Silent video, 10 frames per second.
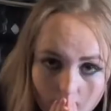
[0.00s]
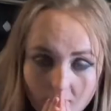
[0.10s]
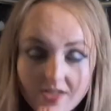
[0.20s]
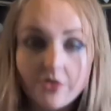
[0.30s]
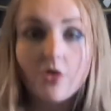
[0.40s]

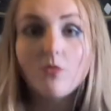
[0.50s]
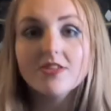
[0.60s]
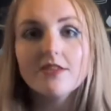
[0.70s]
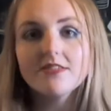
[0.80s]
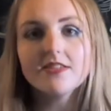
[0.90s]
I don't know what
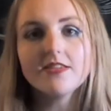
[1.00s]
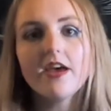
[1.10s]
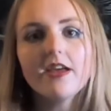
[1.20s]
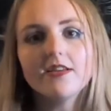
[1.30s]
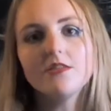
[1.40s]
else to
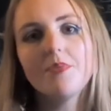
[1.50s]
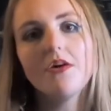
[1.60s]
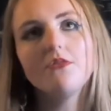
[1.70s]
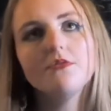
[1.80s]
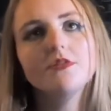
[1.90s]
say. I
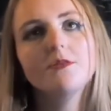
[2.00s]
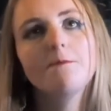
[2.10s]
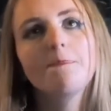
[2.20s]
suppose